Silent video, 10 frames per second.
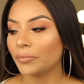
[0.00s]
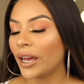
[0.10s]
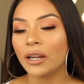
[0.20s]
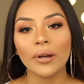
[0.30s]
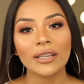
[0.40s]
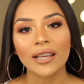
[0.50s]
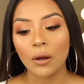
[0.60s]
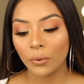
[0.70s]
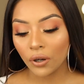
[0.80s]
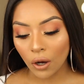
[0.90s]
But anyways, I
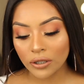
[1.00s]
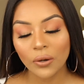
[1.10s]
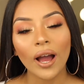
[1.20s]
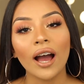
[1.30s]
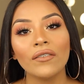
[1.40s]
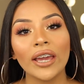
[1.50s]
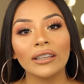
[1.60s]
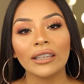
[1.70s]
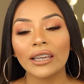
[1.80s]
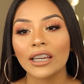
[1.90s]
will also have a
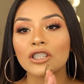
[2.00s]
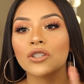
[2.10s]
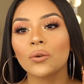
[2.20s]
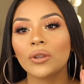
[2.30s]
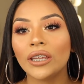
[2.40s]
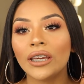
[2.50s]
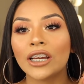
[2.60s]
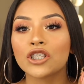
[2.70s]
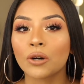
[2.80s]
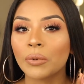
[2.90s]
link to
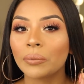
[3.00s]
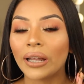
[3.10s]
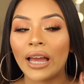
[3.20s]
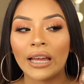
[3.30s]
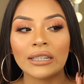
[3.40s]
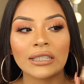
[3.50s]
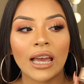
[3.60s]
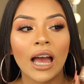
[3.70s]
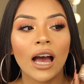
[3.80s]
the Dermablend